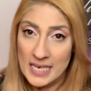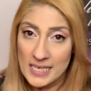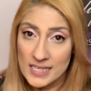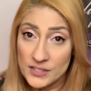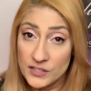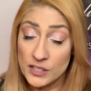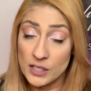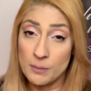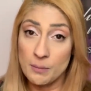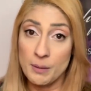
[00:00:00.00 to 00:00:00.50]

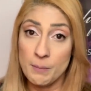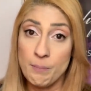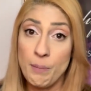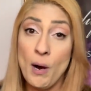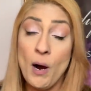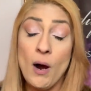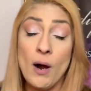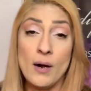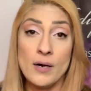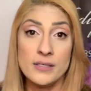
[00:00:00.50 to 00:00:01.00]
is going to be
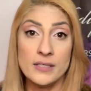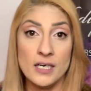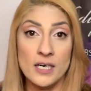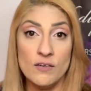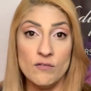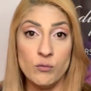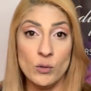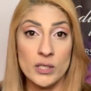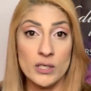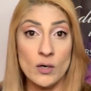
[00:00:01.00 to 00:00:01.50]
part
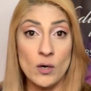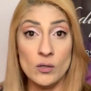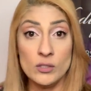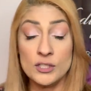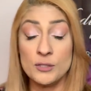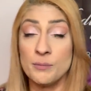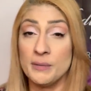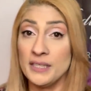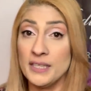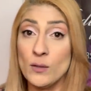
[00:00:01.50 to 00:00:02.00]
of what
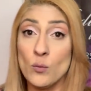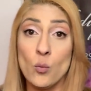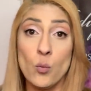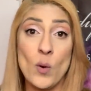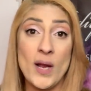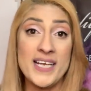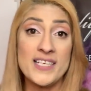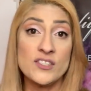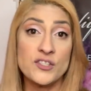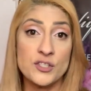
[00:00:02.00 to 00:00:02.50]
ultimately
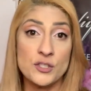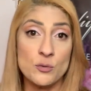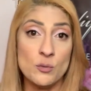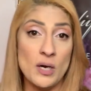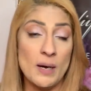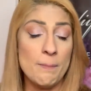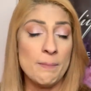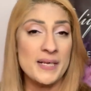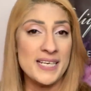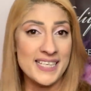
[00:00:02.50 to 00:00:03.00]
wakes you
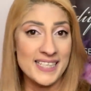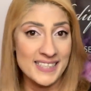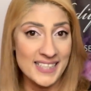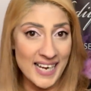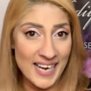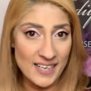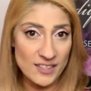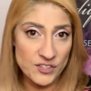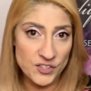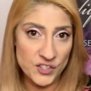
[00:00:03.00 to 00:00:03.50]
up in
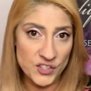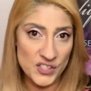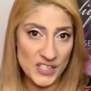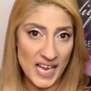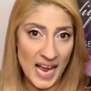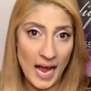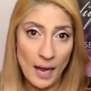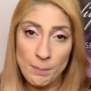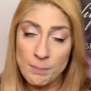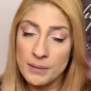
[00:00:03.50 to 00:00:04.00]
a
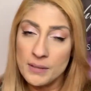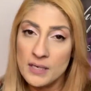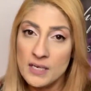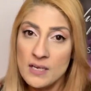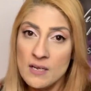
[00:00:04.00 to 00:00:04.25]
snap